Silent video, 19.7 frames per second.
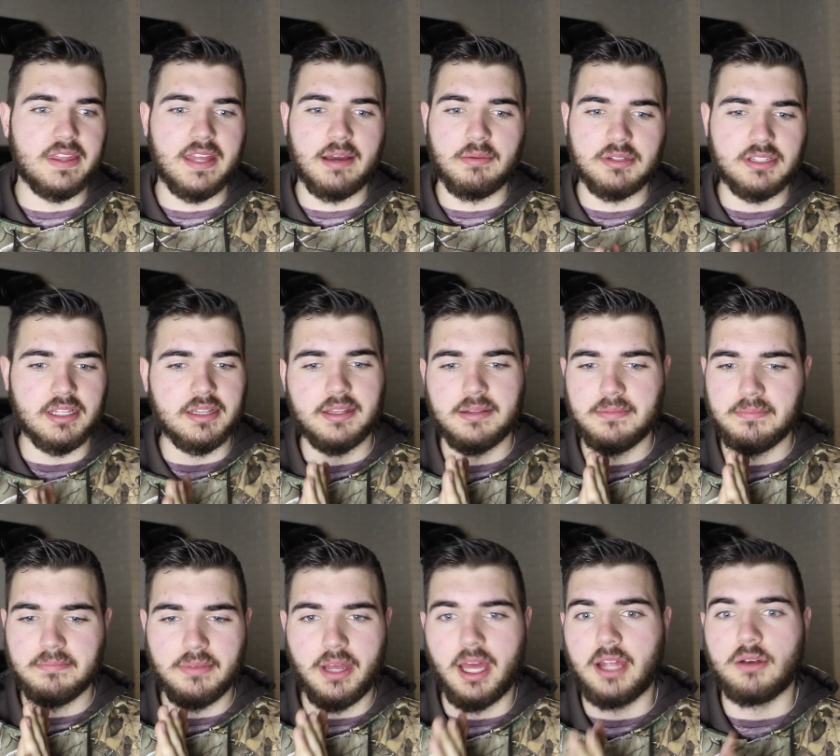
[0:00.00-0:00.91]
and that was just,
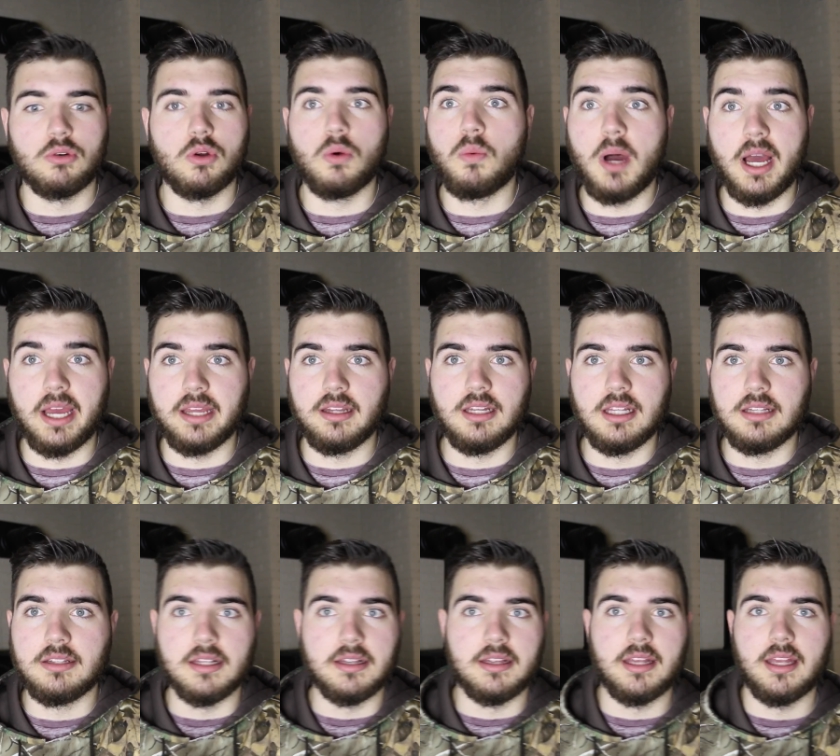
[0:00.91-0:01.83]
I don't know why.
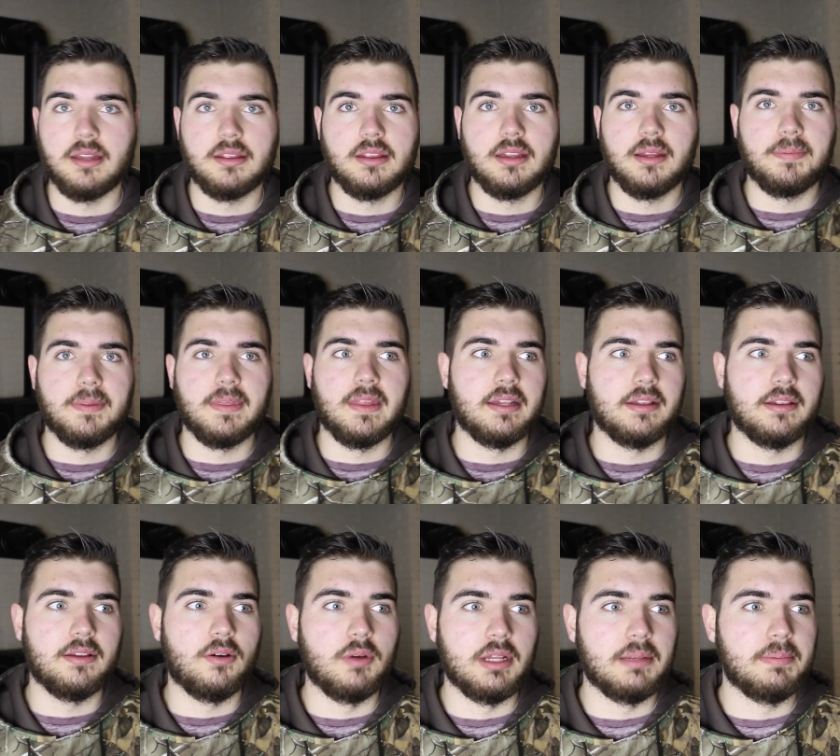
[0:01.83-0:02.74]
It's just something
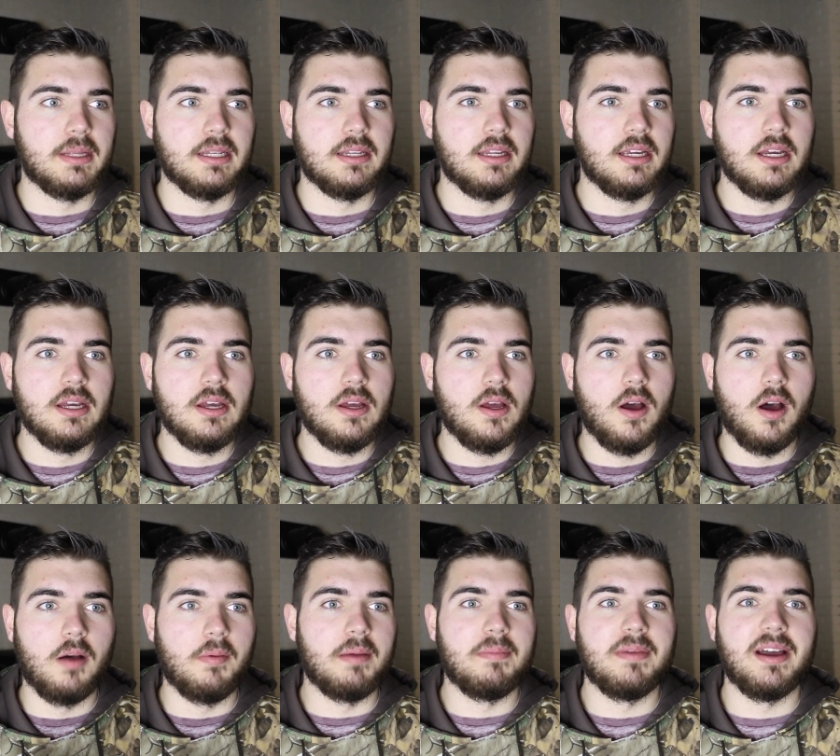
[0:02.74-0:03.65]
that's always been
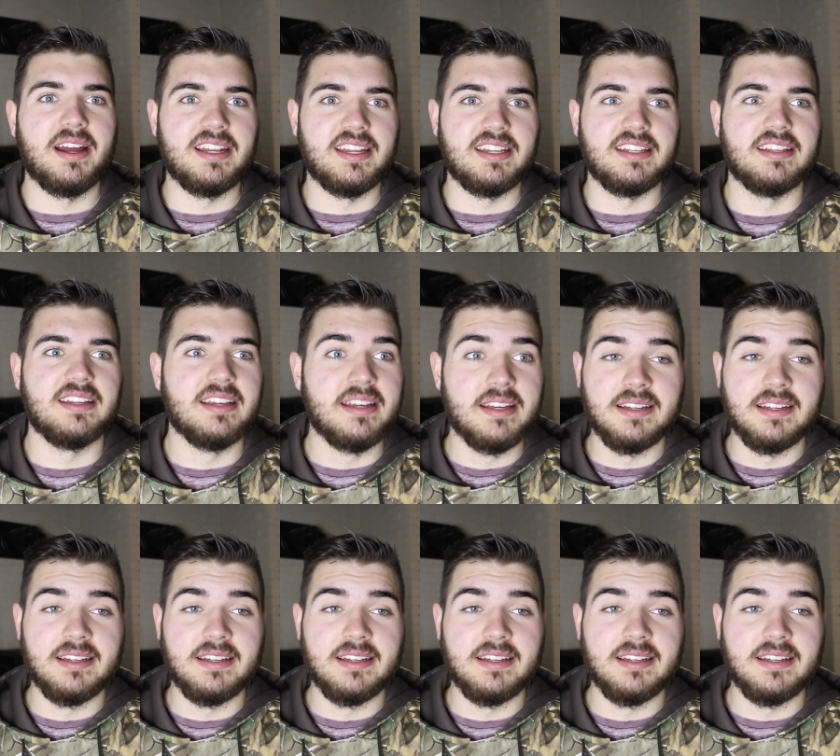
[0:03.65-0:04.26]
on my mind, and